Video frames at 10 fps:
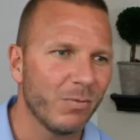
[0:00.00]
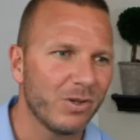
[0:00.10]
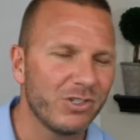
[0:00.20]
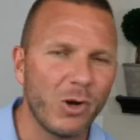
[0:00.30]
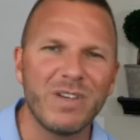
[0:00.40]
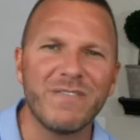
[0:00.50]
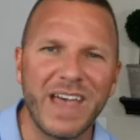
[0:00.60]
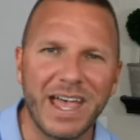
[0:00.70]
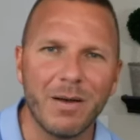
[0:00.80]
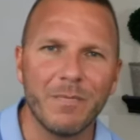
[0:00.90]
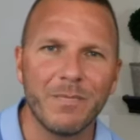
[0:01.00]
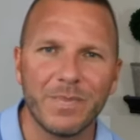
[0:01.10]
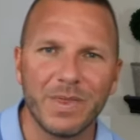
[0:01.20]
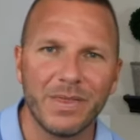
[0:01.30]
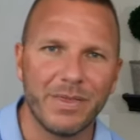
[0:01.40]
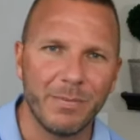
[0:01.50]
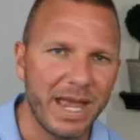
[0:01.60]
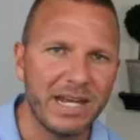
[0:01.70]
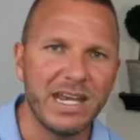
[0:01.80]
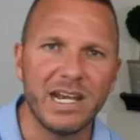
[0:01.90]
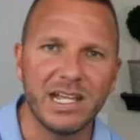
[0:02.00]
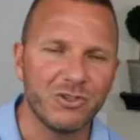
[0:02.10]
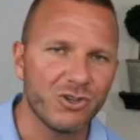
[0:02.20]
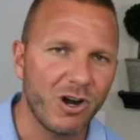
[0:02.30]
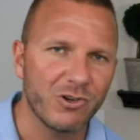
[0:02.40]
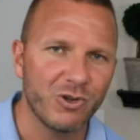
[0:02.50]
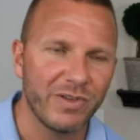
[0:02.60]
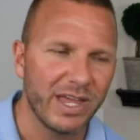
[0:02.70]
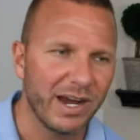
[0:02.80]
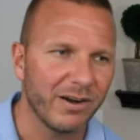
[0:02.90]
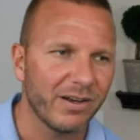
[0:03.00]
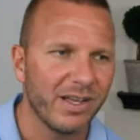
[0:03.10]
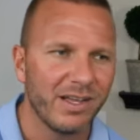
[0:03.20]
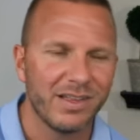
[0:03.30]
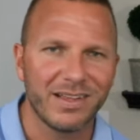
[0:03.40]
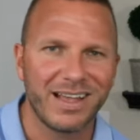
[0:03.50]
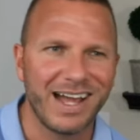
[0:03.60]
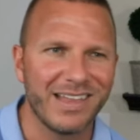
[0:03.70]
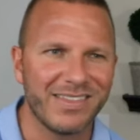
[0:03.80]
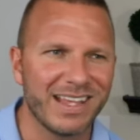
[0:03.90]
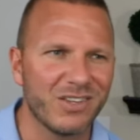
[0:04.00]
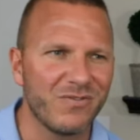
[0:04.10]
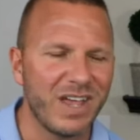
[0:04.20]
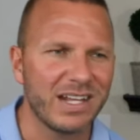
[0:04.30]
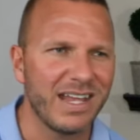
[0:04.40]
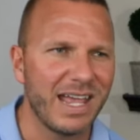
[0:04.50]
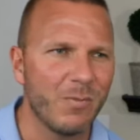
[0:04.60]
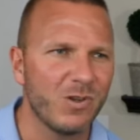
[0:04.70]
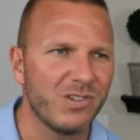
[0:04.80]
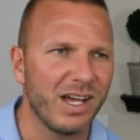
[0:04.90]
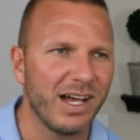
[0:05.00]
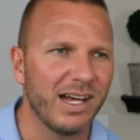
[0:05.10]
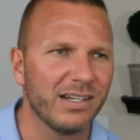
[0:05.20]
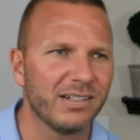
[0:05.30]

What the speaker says: Pham, the main idiot in charge over there, the guy, I think his fake name was, I